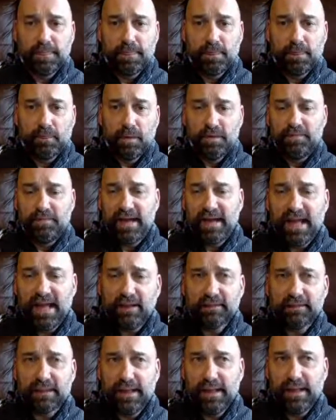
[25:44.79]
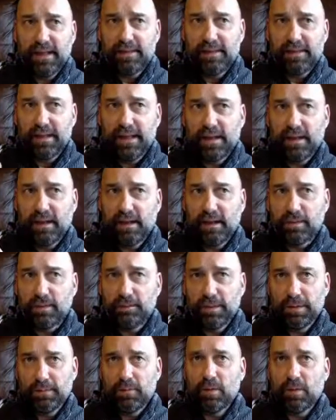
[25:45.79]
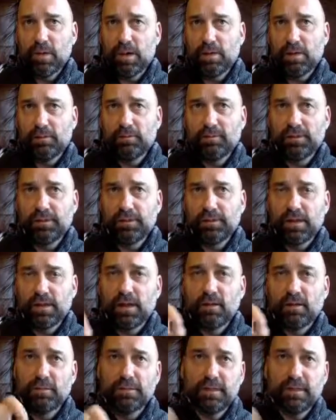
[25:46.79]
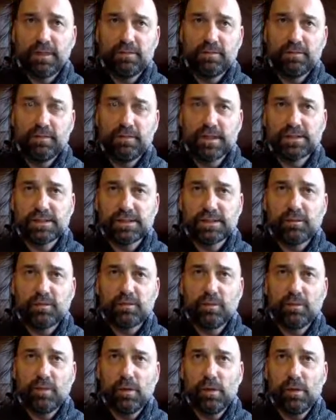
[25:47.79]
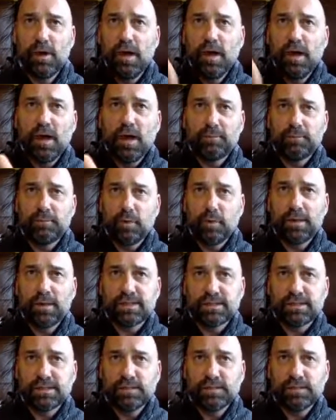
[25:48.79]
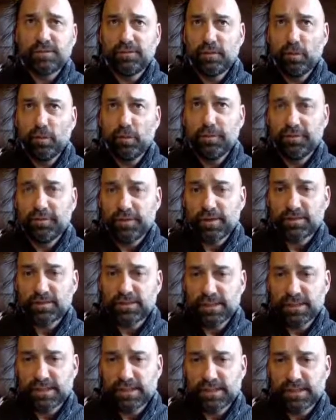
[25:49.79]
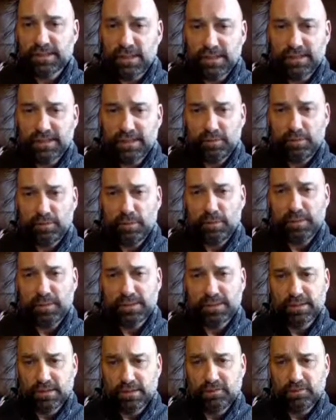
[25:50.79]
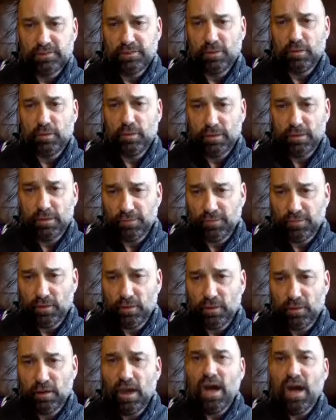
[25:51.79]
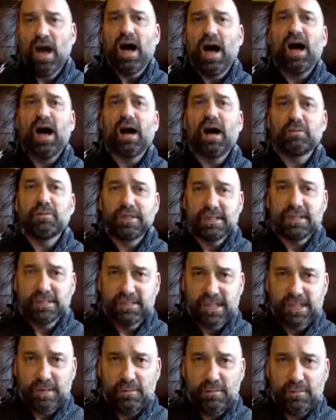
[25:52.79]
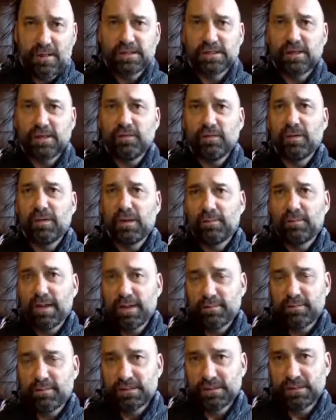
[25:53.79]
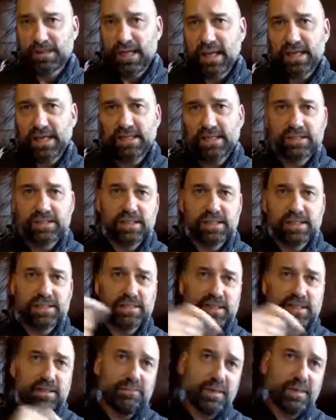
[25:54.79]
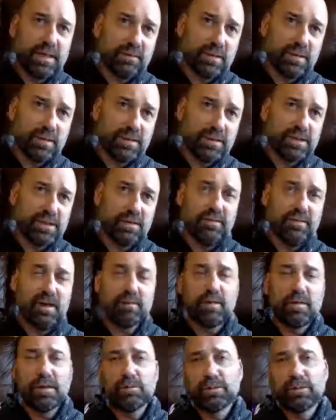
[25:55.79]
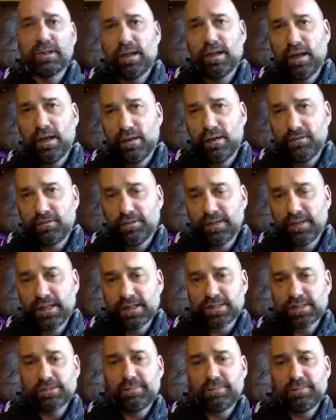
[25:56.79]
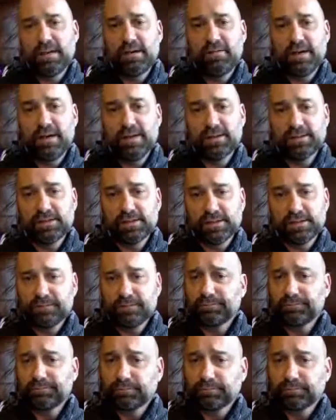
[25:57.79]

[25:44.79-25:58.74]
Well, if I held it, then I would be more confident. I would believe in myself more. I'd put myself forward for those things that I don't put myself forward for. I would accept myself when I make mistakes. And instead of beating myself mm up, I would learn from the experience.